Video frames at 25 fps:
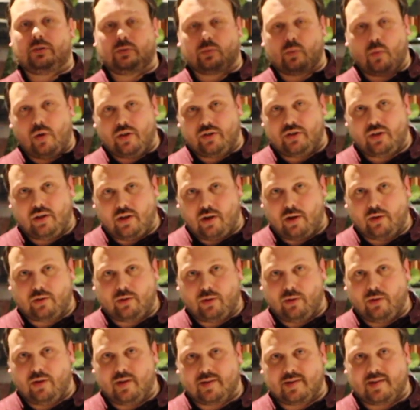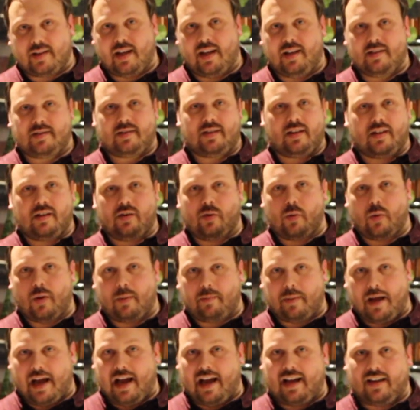Once you go through this tasting and you
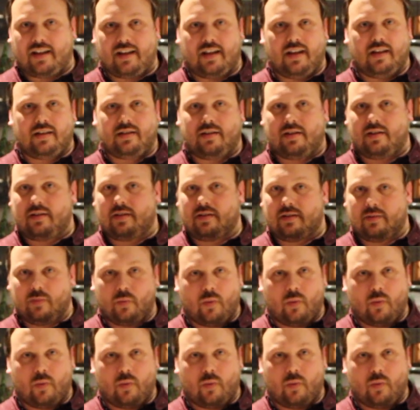unpack it in